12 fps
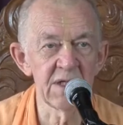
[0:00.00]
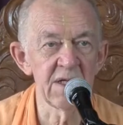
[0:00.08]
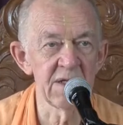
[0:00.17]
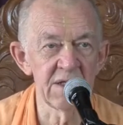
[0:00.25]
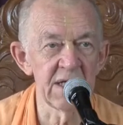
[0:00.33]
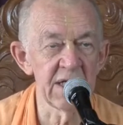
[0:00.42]
they're,
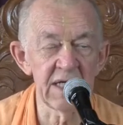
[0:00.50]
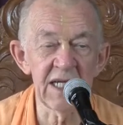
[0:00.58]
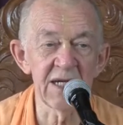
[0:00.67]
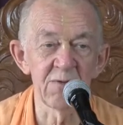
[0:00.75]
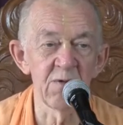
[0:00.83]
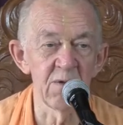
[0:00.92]
they're
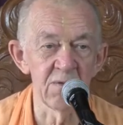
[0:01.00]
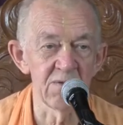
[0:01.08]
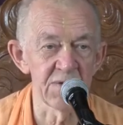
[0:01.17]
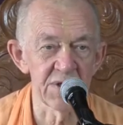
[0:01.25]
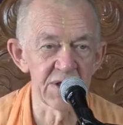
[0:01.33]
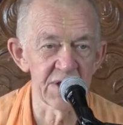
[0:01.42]

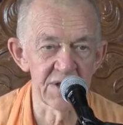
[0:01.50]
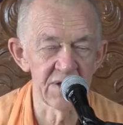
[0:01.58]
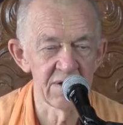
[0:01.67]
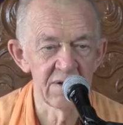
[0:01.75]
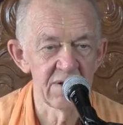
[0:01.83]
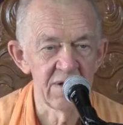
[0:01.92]
equals.
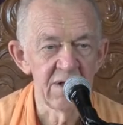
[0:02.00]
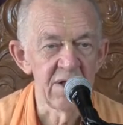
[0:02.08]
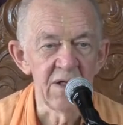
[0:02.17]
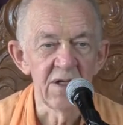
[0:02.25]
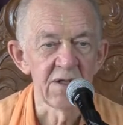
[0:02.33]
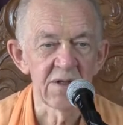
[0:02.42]

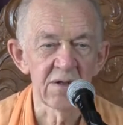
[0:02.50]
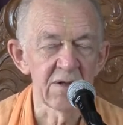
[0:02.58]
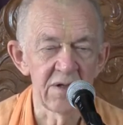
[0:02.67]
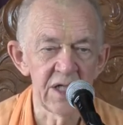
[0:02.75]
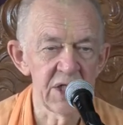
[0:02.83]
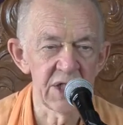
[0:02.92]
So
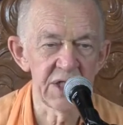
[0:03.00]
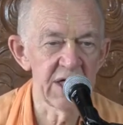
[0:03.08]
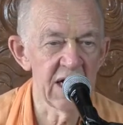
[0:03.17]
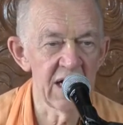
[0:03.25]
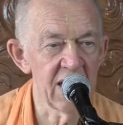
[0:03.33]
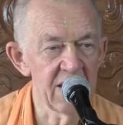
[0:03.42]

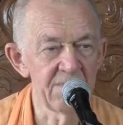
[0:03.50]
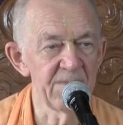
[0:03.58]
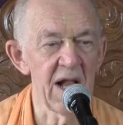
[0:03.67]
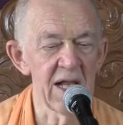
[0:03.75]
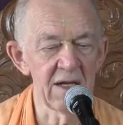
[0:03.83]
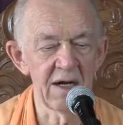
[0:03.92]
Krishna and
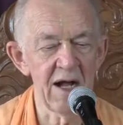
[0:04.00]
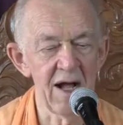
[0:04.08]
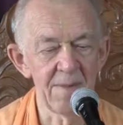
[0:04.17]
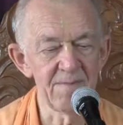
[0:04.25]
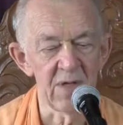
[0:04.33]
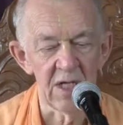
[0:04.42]

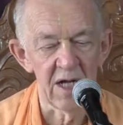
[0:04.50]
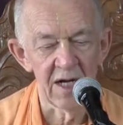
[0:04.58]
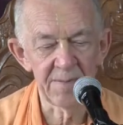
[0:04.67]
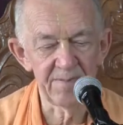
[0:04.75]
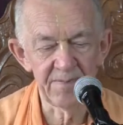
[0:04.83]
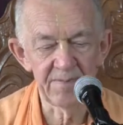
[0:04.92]
Balaram
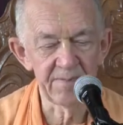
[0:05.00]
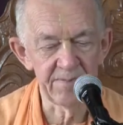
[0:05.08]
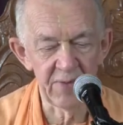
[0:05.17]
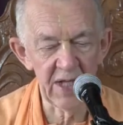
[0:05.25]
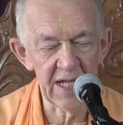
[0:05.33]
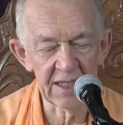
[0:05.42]
are
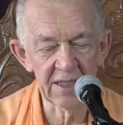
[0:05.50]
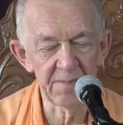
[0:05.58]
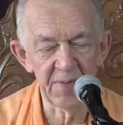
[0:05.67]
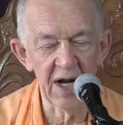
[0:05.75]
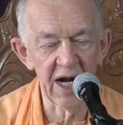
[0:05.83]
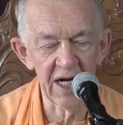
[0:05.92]
playing
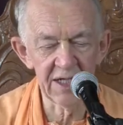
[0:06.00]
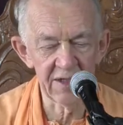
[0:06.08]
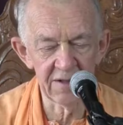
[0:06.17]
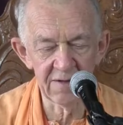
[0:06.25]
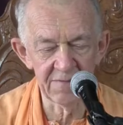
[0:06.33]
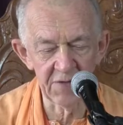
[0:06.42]
the
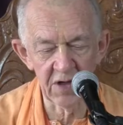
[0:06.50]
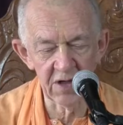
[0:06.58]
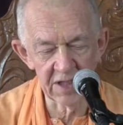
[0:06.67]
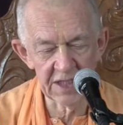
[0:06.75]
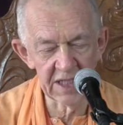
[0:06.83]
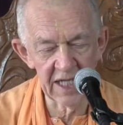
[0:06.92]
part of
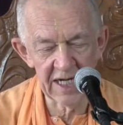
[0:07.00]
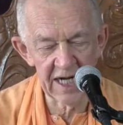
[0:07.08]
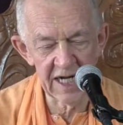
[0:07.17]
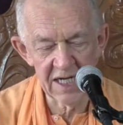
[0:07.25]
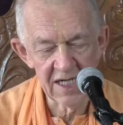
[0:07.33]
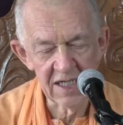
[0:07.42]

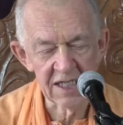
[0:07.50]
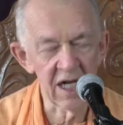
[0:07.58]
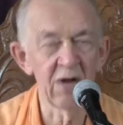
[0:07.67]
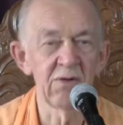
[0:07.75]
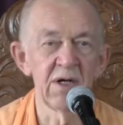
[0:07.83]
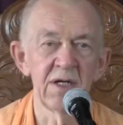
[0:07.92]
ordinary
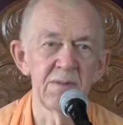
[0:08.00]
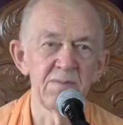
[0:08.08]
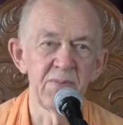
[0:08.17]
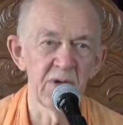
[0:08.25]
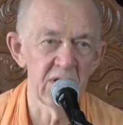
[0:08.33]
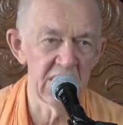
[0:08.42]

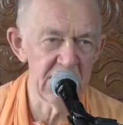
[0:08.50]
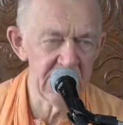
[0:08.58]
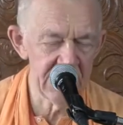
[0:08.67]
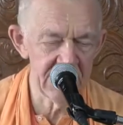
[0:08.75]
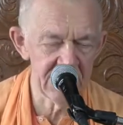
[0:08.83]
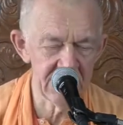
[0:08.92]
cowherd
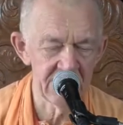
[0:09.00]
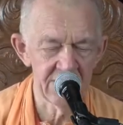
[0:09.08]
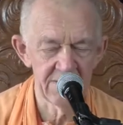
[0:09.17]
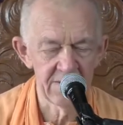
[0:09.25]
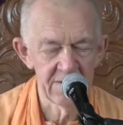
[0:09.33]
boys.